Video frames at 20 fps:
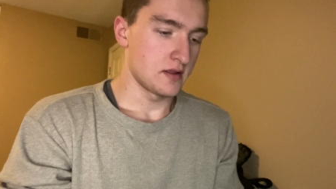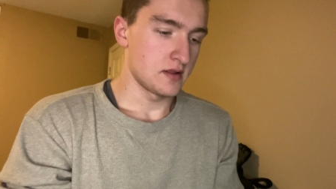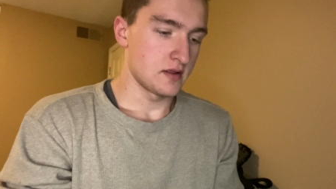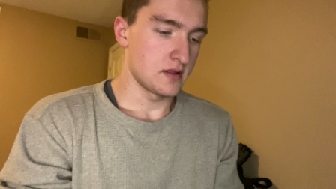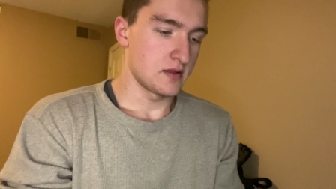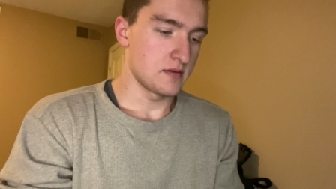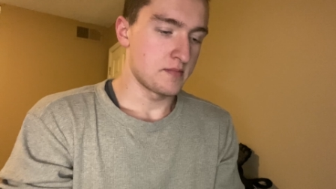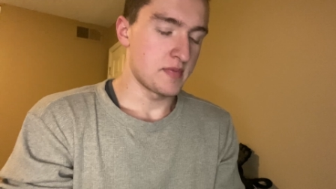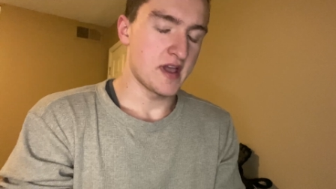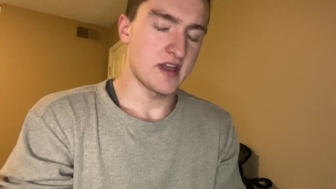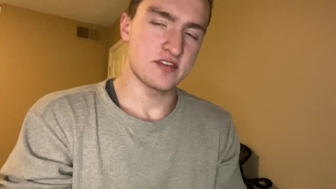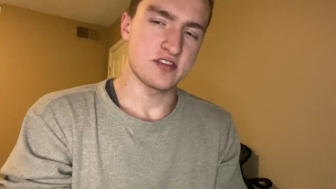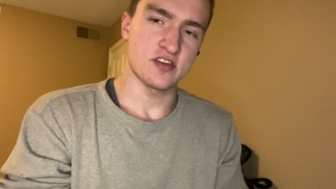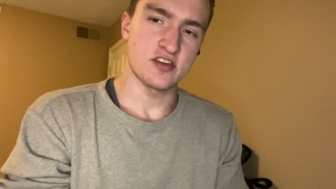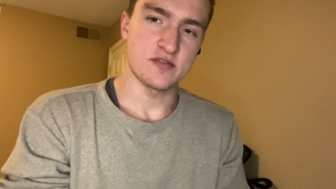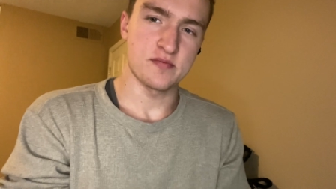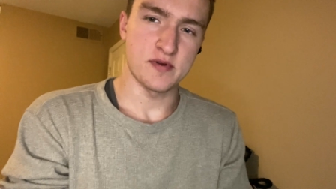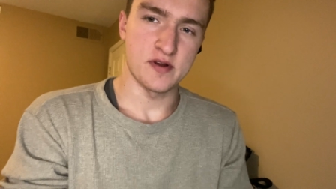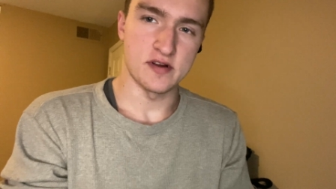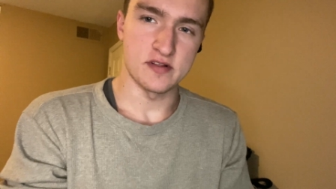past
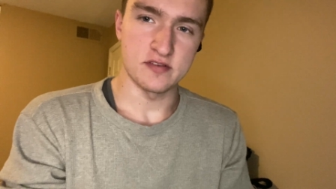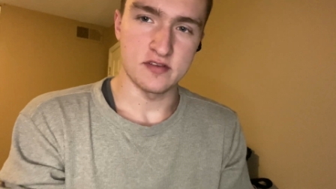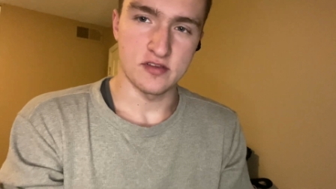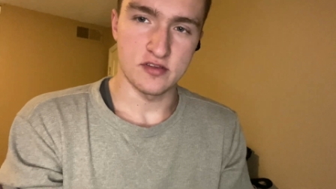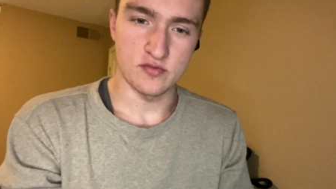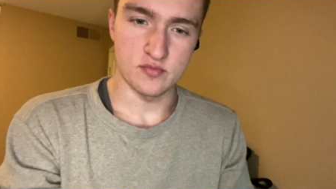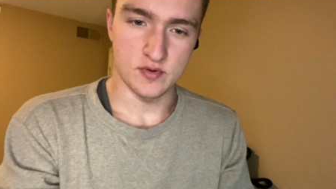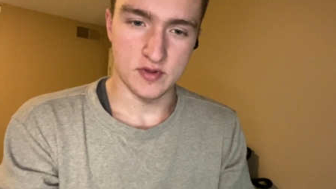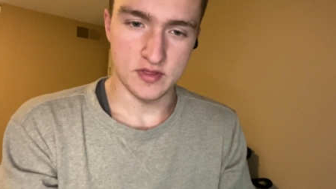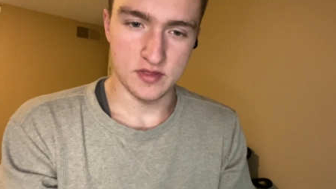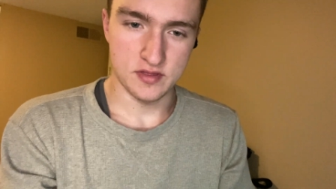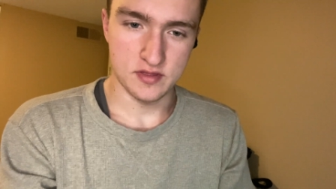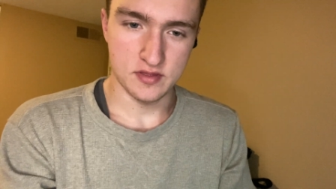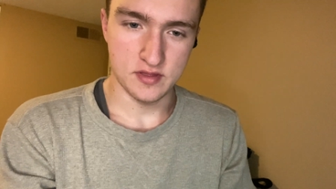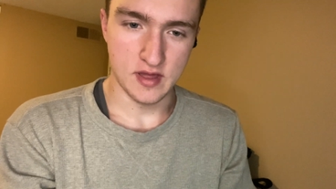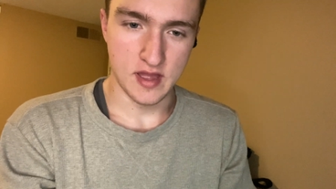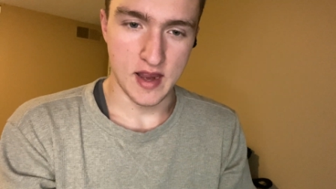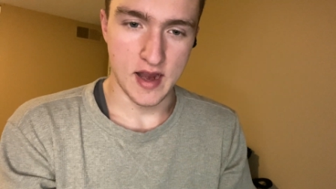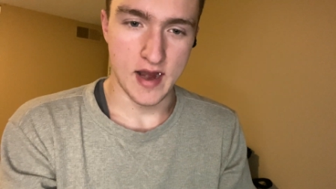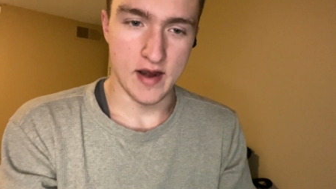experiences with
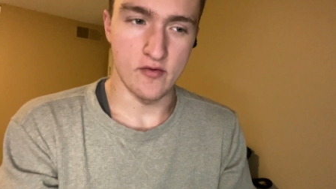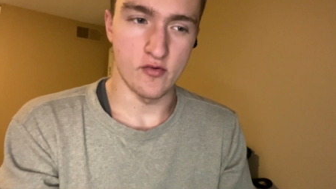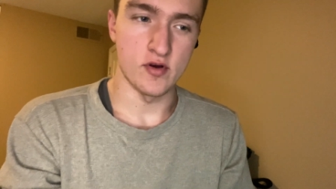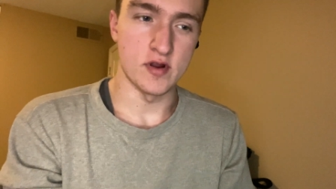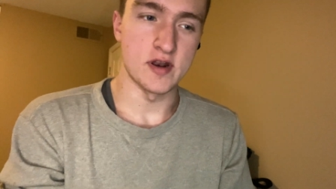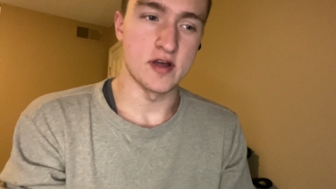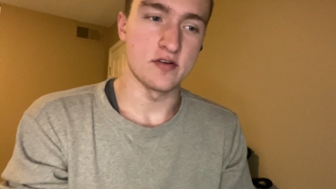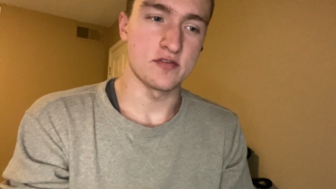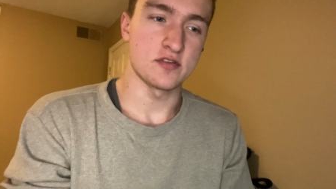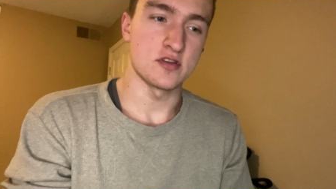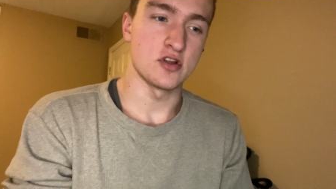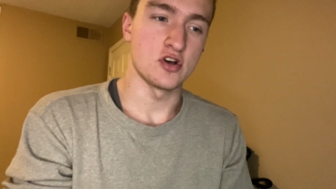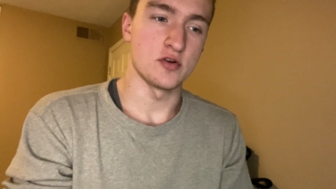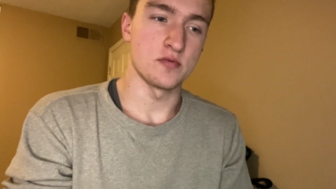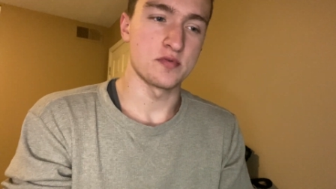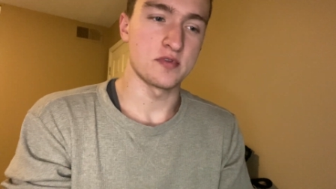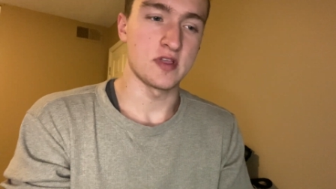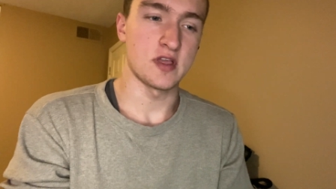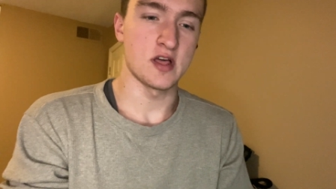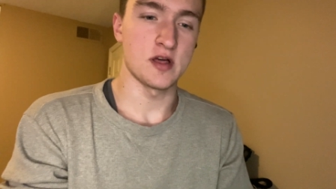everyone else in hopes
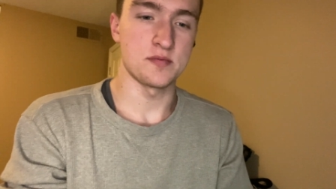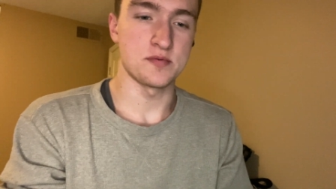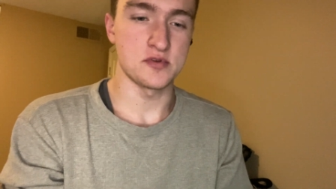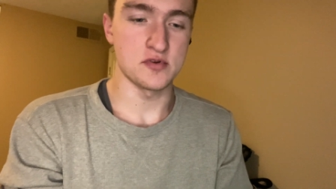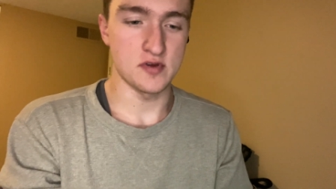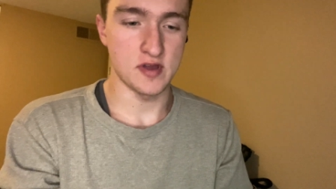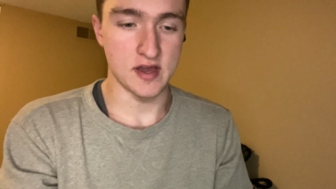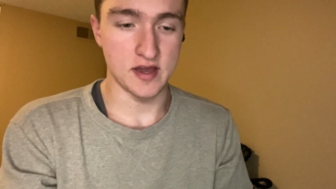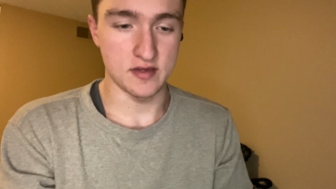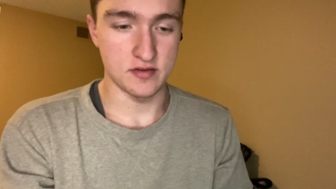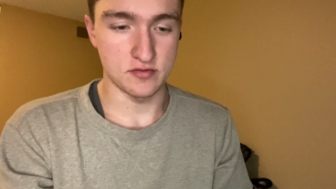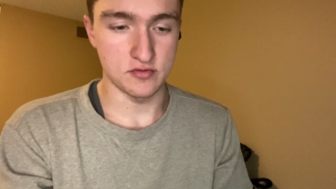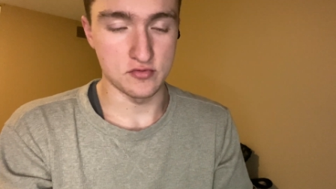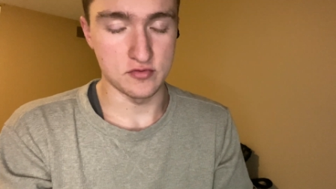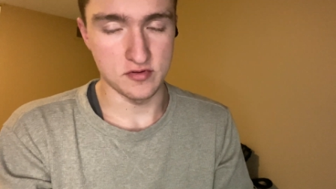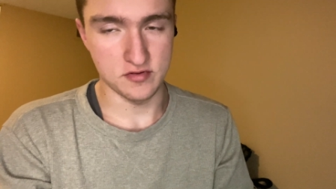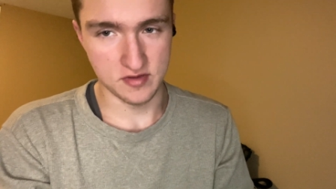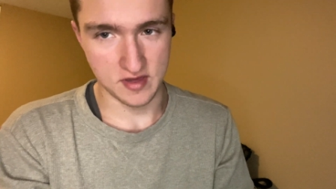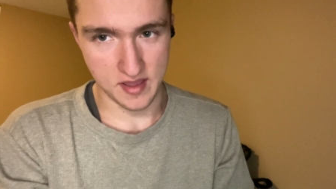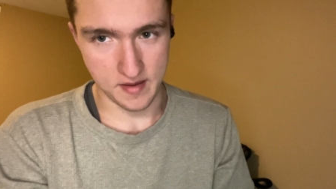to help you guys do the
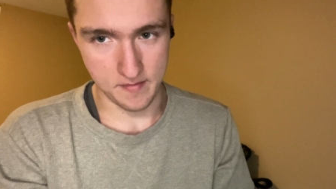same.